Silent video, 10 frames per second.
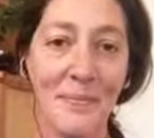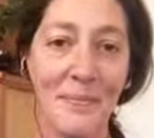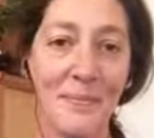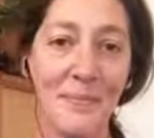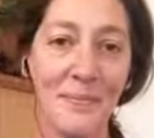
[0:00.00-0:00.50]

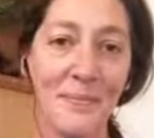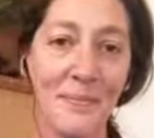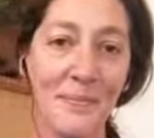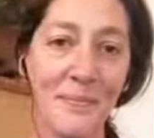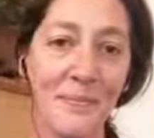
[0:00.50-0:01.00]

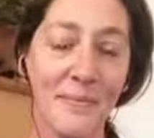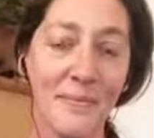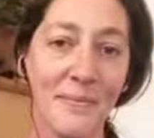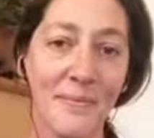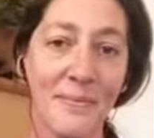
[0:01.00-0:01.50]

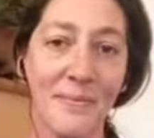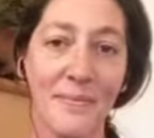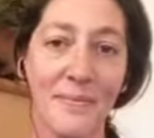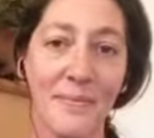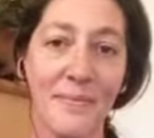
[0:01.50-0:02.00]

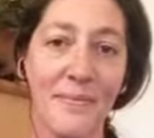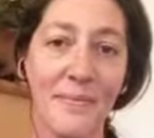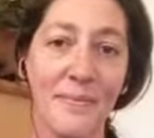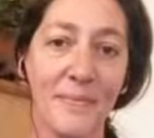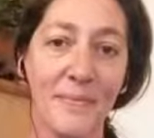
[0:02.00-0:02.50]

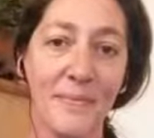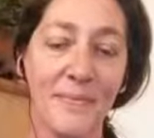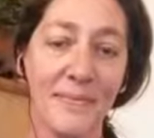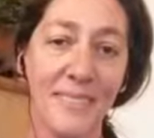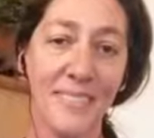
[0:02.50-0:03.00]

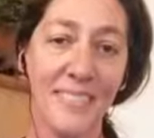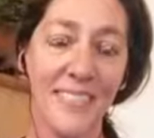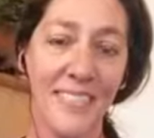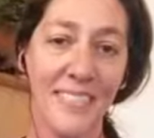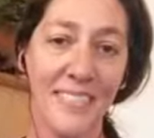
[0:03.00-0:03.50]

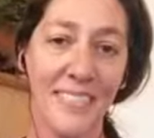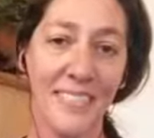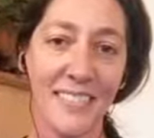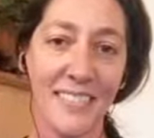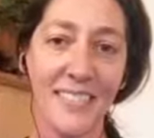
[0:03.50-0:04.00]

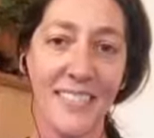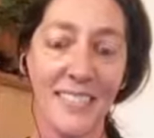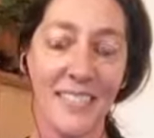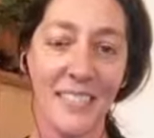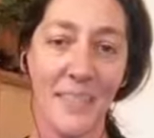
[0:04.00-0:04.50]

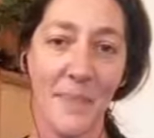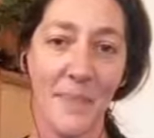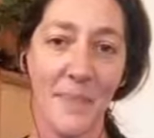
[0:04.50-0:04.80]
The person shown says nothing.